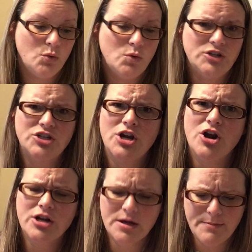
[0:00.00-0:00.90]
when she
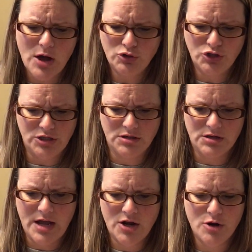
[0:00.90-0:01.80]
heard a
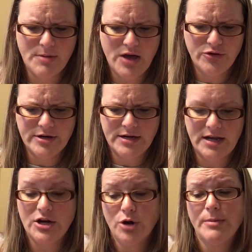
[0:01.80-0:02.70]
commotion in her mother
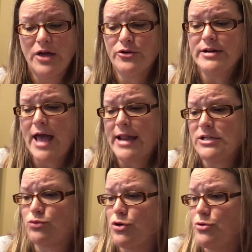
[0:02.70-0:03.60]
and
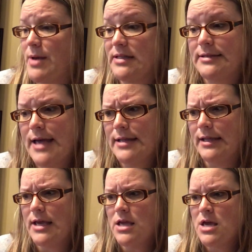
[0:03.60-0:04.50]
Daddy's room, and
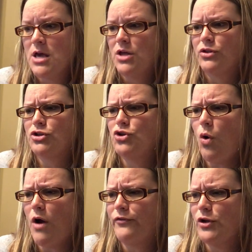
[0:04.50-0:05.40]
suddenly the
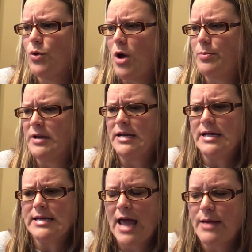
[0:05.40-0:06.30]
door flew open and
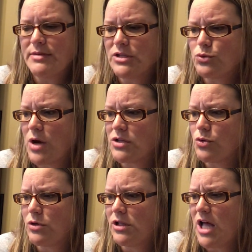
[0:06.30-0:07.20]
in came Mrs.
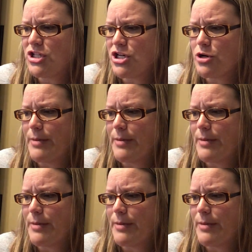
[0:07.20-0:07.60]
Russell, clutching her